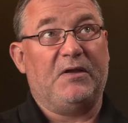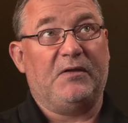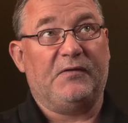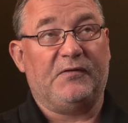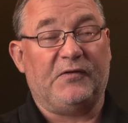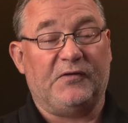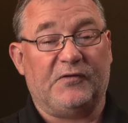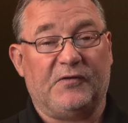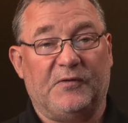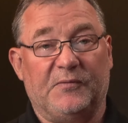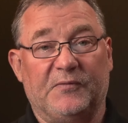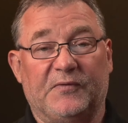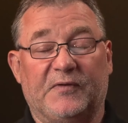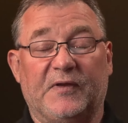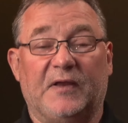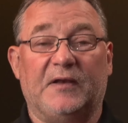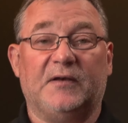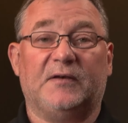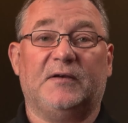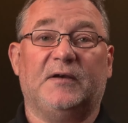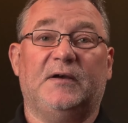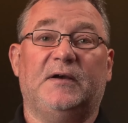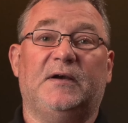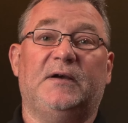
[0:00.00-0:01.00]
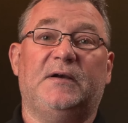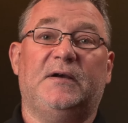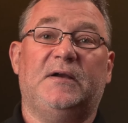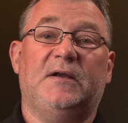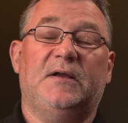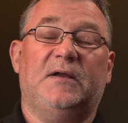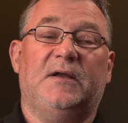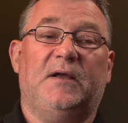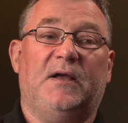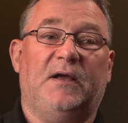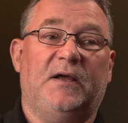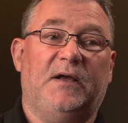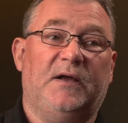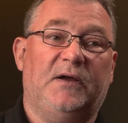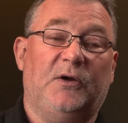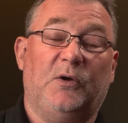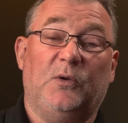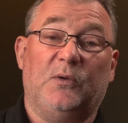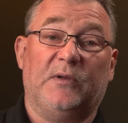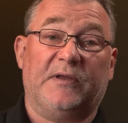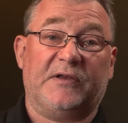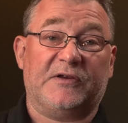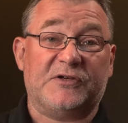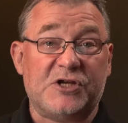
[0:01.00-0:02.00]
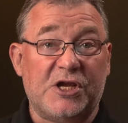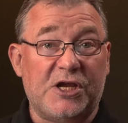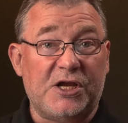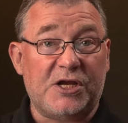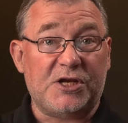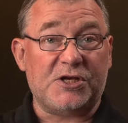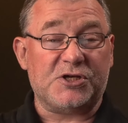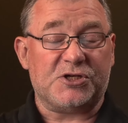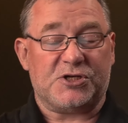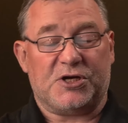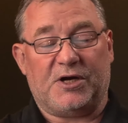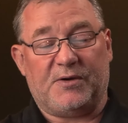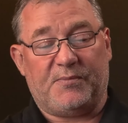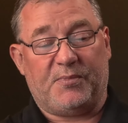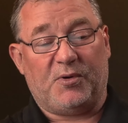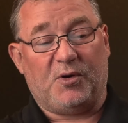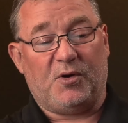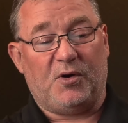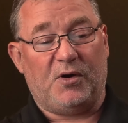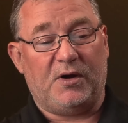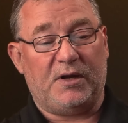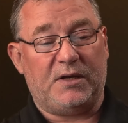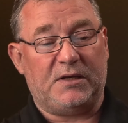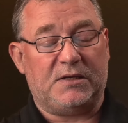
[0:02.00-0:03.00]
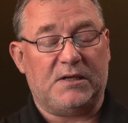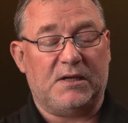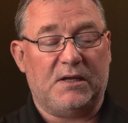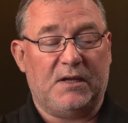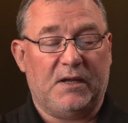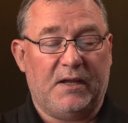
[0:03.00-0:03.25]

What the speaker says: System Center, old Exchange, SharePoint,